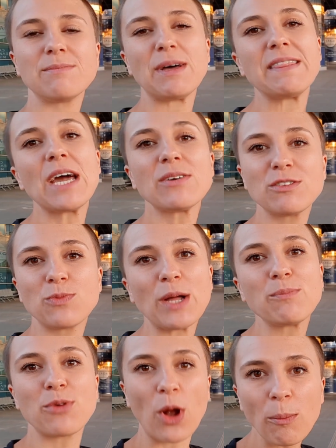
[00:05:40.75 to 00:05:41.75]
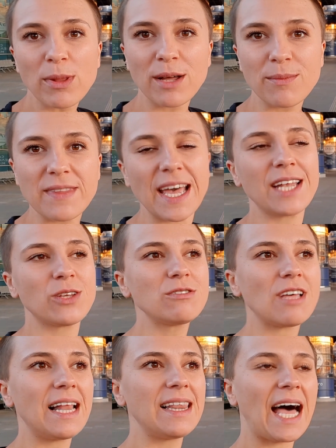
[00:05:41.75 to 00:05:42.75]
But there is one problem. They are
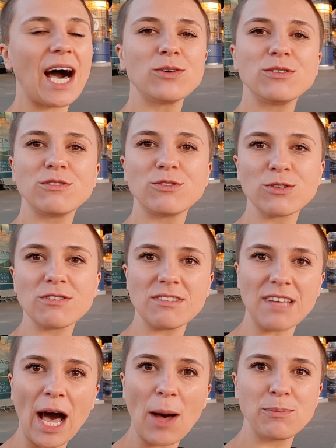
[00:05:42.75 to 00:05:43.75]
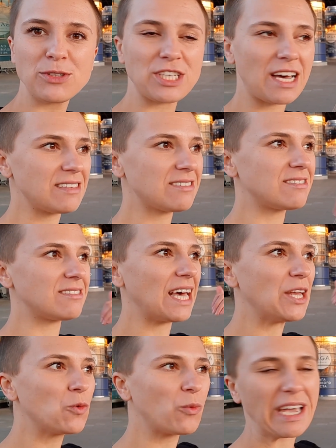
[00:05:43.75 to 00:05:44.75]
not allowed to stop just
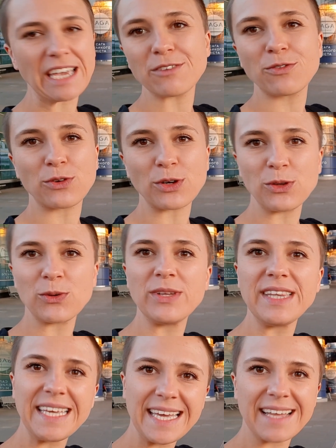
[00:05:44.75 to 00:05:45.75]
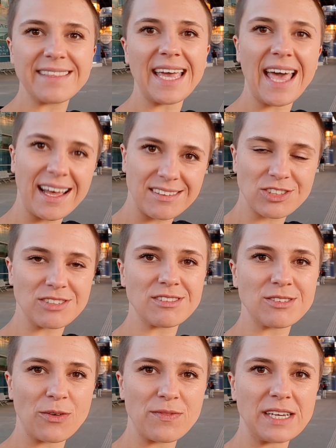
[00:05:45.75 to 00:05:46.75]
and wait for you near the
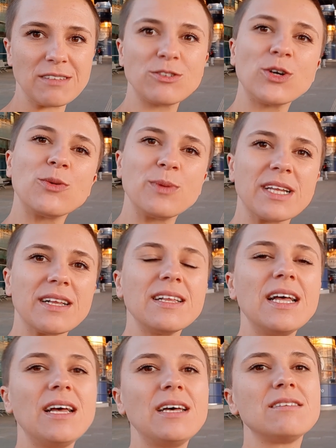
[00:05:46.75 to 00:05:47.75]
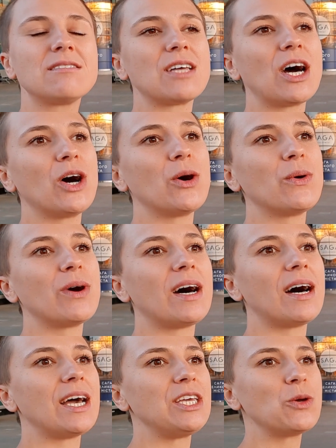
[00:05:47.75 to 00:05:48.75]
entrance of the terminal. So
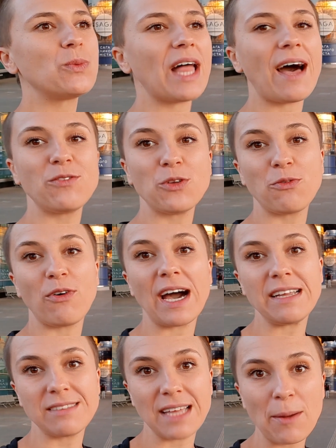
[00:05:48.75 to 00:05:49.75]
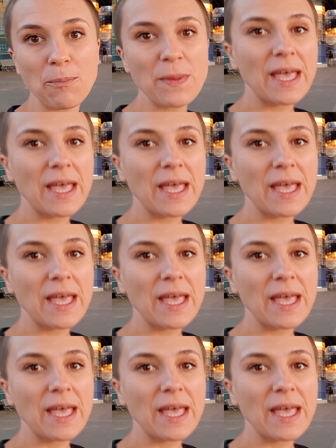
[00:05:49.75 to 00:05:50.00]
you will have to find them.